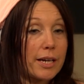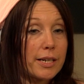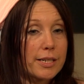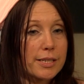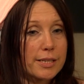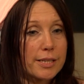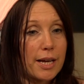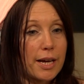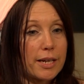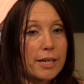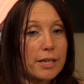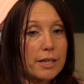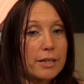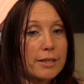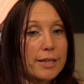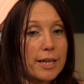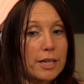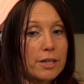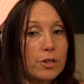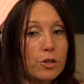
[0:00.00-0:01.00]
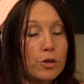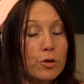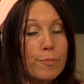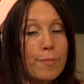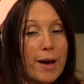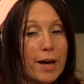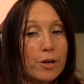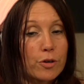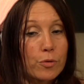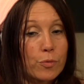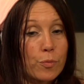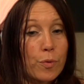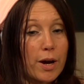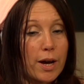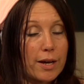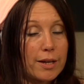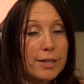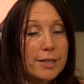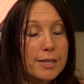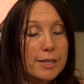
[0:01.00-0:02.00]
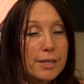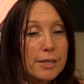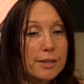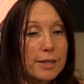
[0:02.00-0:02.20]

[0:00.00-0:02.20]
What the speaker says: decided that no matter what,